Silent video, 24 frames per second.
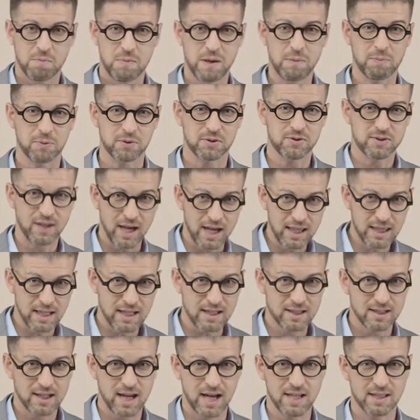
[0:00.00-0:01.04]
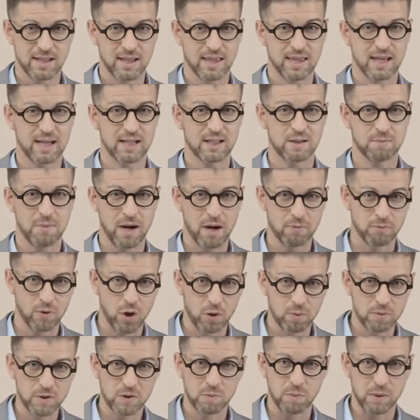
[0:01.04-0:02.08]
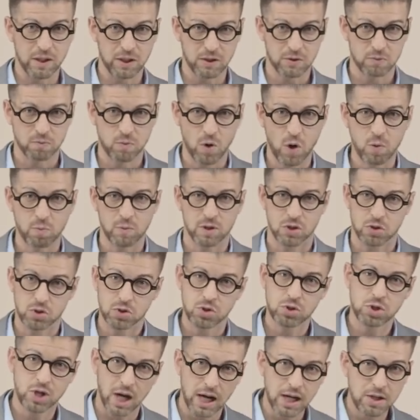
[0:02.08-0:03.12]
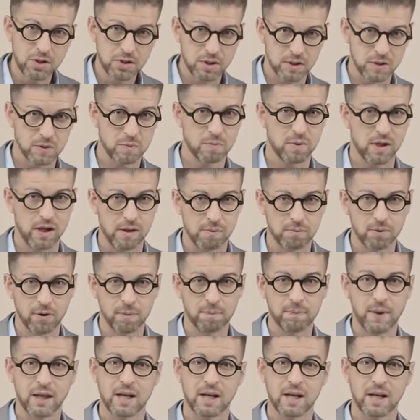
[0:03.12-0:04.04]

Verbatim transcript: people say these kinds of things about Romans because Romans changes people,